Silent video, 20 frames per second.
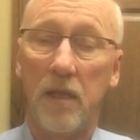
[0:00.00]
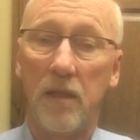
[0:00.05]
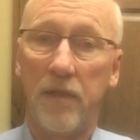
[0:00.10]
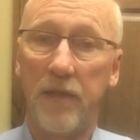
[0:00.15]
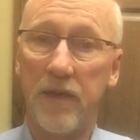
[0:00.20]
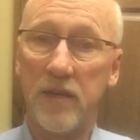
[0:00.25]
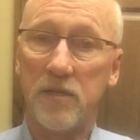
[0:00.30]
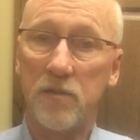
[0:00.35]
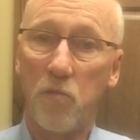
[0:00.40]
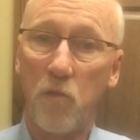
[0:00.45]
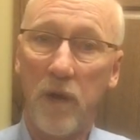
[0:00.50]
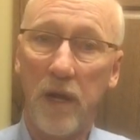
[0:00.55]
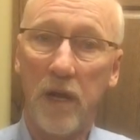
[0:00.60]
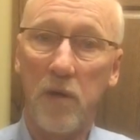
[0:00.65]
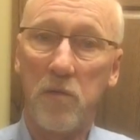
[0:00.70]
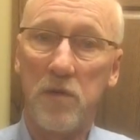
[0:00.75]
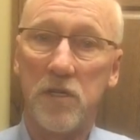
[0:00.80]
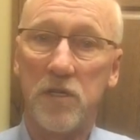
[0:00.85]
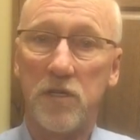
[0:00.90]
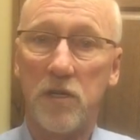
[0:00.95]
This
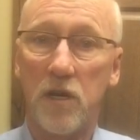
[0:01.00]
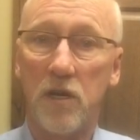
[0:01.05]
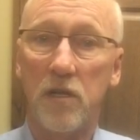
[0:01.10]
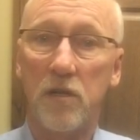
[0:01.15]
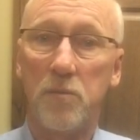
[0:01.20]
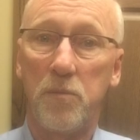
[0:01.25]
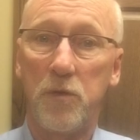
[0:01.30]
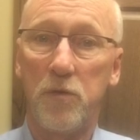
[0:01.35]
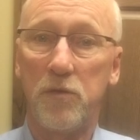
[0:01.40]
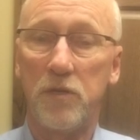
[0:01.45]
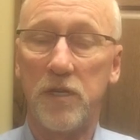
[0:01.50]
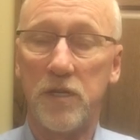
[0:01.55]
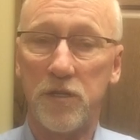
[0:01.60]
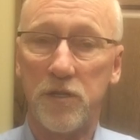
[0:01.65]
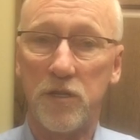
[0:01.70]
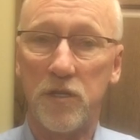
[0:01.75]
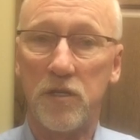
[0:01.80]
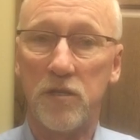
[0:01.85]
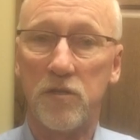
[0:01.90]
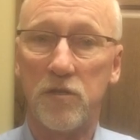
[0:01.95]
week we started
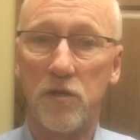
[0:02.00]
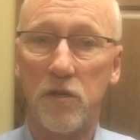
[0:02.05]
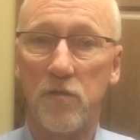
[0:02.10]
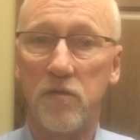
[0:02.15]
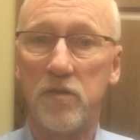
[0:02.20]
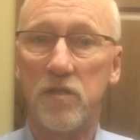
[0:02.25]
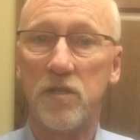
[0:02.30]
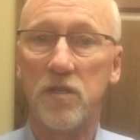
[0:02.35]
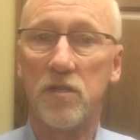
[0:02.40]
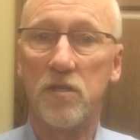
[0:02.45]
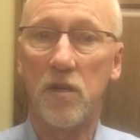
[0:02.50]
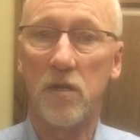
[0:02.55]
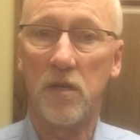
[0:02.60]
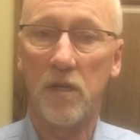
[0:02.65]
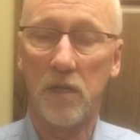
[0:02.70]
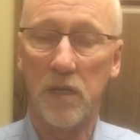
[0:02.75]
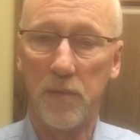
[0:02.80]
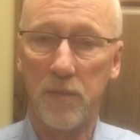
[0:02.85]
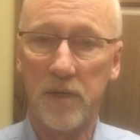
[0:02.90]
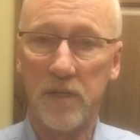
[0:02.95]
beautician services on
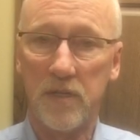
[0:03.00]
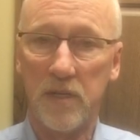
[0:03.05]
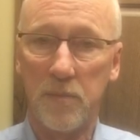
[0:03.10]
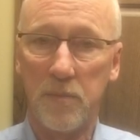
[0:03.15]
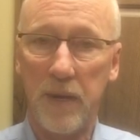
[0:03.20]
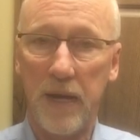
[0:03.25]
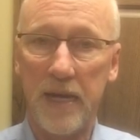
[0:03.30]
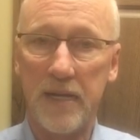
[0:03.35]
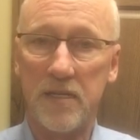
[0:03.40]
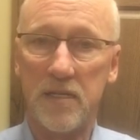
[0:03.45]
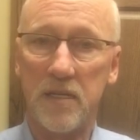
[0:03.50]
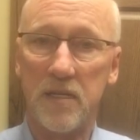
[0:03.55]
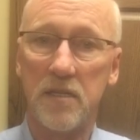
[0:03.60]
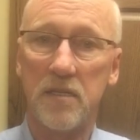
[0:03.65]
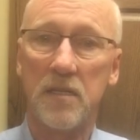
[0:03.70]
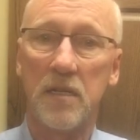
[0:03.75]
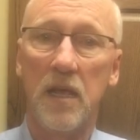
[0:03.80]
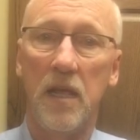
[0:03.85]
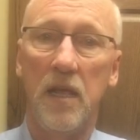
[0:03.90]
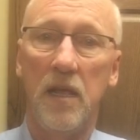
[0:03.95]
a limited
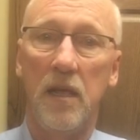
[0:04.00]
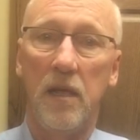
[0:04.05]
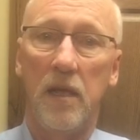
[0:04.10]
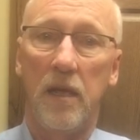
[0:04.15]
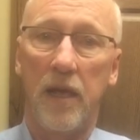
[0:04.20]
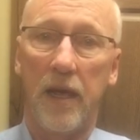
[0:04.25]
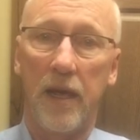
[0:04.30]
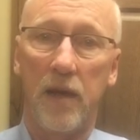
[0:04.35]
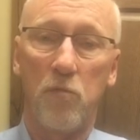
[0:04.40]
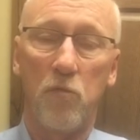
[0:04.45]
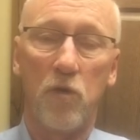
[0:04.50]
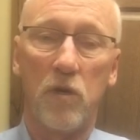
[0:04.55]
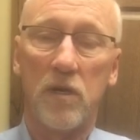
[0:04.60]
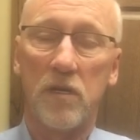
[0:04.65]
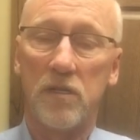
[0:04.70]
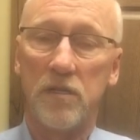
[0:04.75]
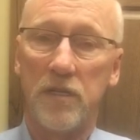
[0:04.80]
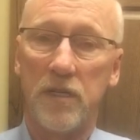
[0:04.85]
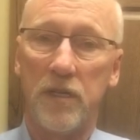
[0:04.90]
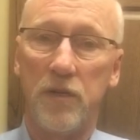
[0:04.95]
basis, and we'll
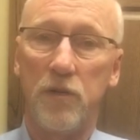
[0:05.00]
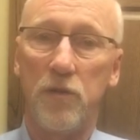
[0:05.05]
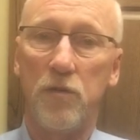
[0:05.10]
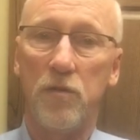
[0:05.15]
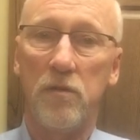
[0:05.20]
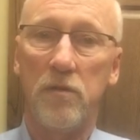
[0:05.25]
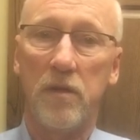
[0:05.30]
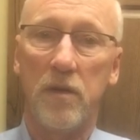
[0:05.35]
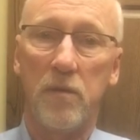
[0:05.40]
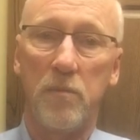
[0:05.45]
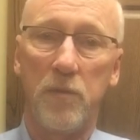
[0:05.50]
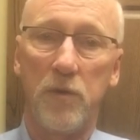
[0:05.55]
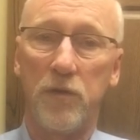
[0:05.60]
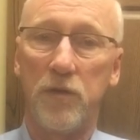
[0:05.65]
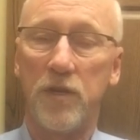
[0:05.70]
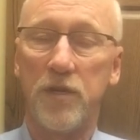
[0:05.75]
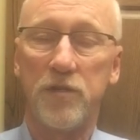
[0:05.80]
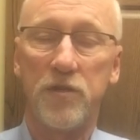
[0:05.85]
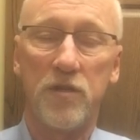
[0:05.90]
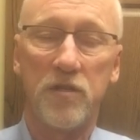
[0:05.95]
continue. The
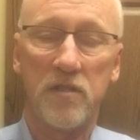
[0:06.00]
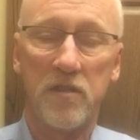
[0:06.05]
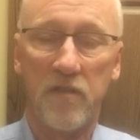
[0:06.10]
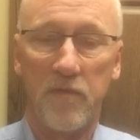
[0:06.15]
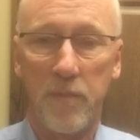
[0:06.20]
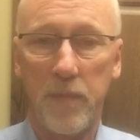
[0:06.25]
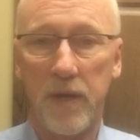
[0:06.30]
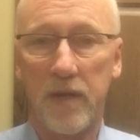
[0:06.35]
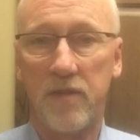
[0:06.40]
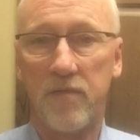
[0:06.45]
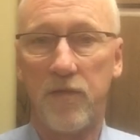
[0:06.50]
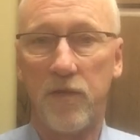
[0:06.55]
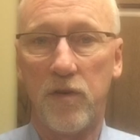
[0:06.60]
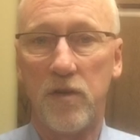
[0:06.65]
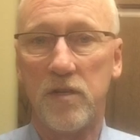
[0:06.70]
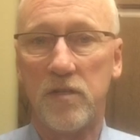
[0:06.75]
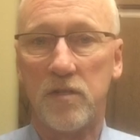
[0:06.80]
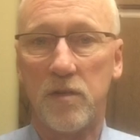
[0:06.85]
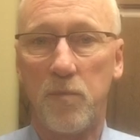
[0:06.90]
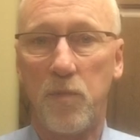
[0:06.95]
beauticians have been
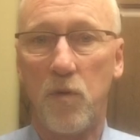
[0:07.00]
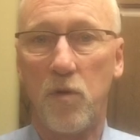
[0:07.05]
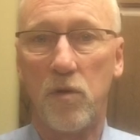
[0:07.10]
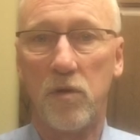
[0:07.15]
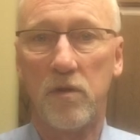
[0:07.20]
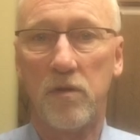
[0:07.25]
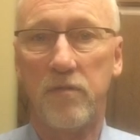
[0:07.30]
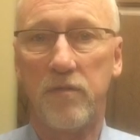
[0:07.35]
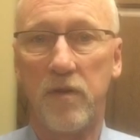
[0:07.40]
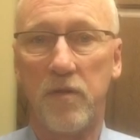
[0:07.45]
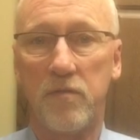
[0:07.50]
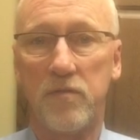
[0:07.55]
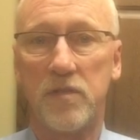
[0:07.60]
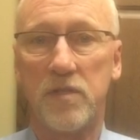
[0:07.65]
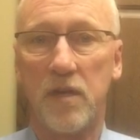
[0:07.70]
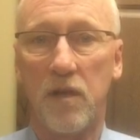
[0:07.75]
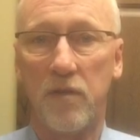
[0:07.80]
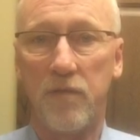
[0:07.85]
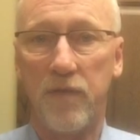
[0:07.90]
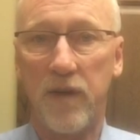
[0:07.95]
very supportive of
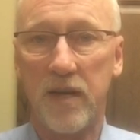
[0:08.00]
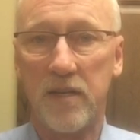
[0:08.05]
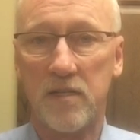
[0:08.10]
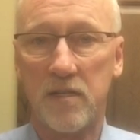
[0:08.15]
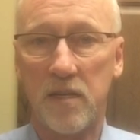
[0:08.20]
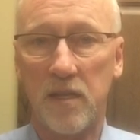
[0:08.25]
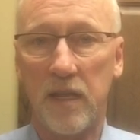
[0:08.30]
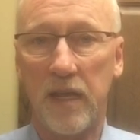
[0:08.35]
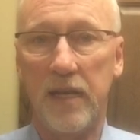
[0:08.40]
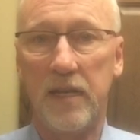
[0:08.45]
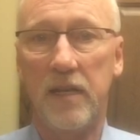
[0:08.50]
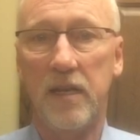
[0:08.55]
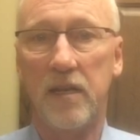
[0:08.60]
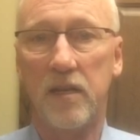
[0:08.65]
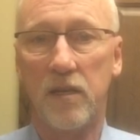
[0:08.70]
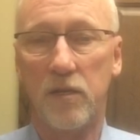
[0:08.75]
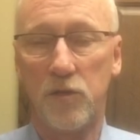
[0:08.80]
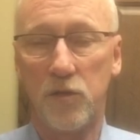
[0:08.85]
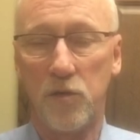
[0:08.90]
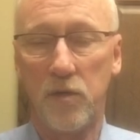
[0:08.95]
self-isolating
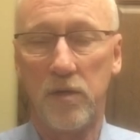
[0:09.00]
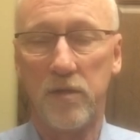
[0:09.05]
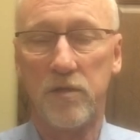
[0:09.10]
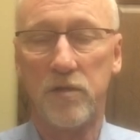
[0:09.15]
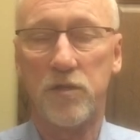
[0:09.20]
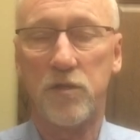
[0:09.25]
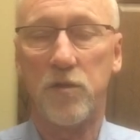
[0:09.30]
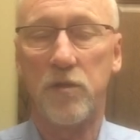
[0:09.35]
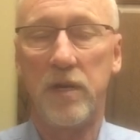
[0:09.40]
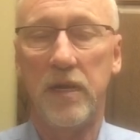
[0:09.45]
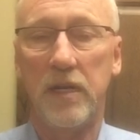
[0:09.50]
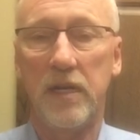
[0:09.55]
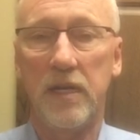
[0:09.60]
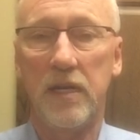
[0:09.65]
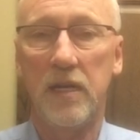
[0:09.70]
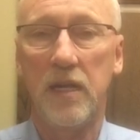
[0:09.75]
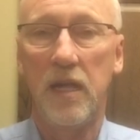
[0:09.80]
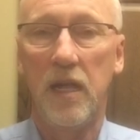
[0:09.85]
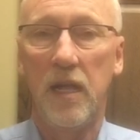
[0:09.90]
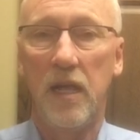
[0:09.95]
and doing the
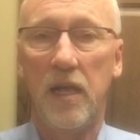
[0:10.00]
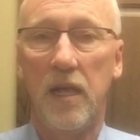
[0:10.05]
screening.